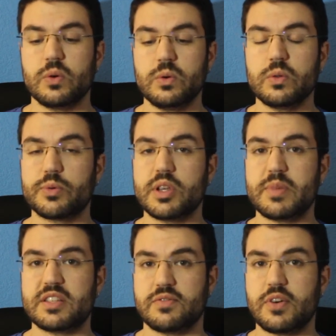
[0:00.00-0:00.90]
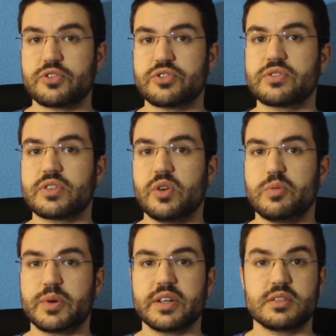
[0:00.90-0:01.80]
all three metafunctions
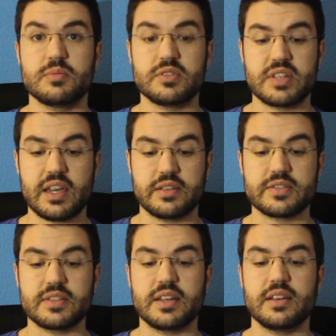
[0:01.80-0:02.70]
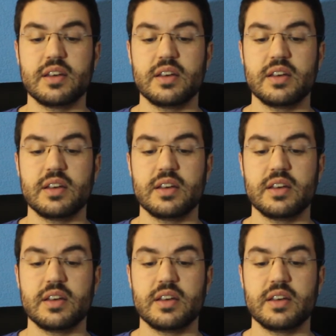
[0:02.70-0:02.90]
operate simultaneously.